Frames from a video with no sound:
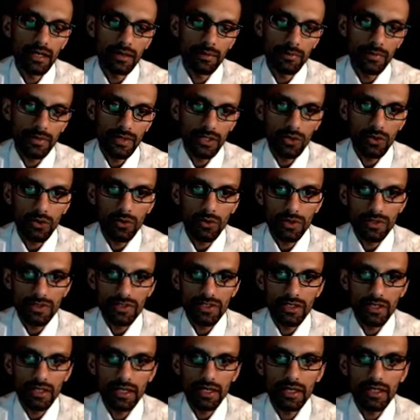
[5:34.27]
the cords
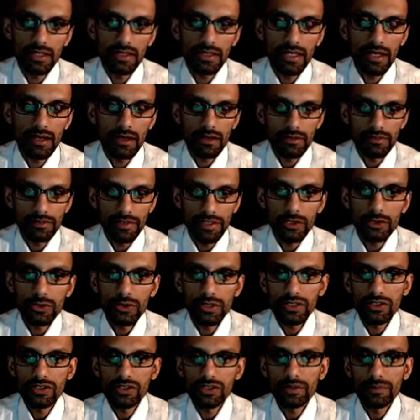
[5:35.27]
that are of
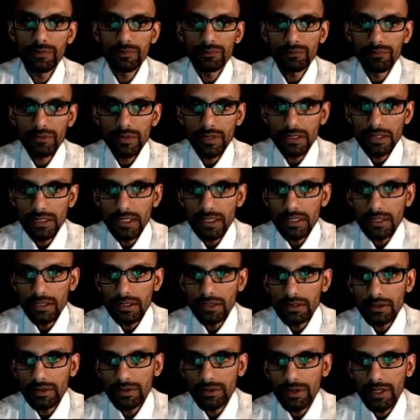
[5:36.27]
interest.
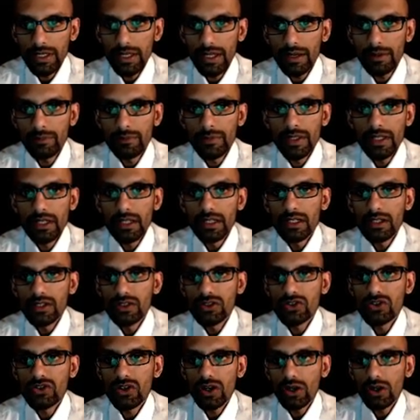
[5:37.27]
Okay.
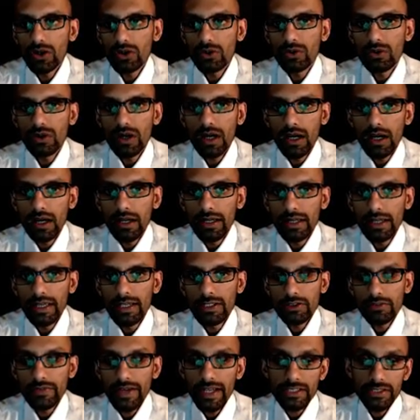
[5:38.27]
So
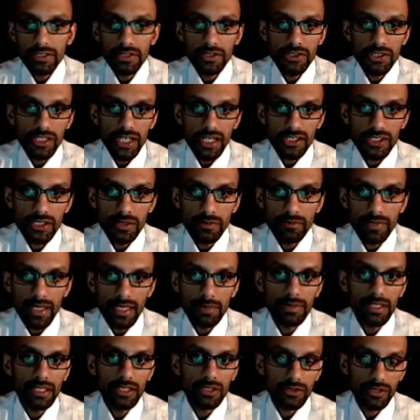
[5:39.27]
intravascular injection may
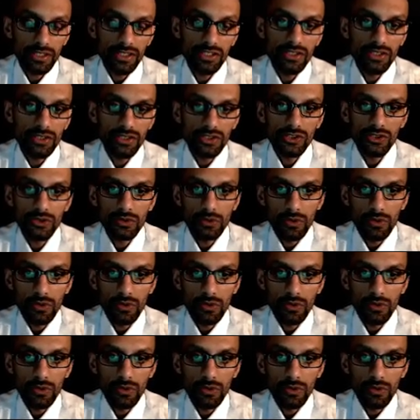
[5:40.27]
be increased because you